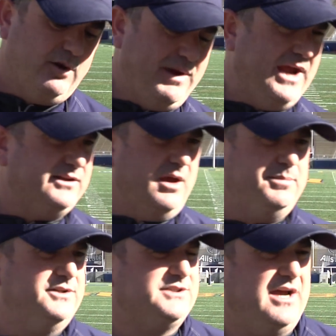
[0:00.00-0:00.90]
backed up
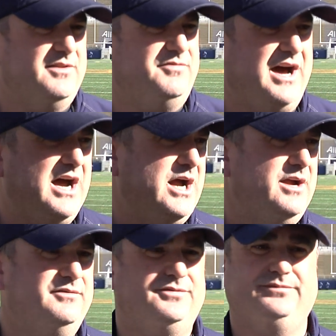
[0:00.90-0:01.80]
inside the
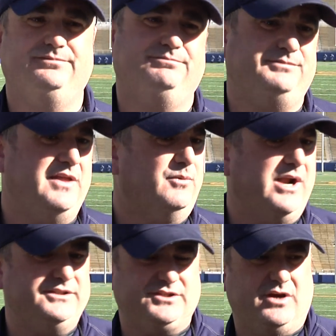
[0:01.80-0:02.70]
five, in the
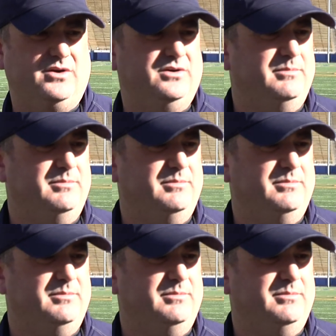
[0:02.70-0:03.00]
red zone.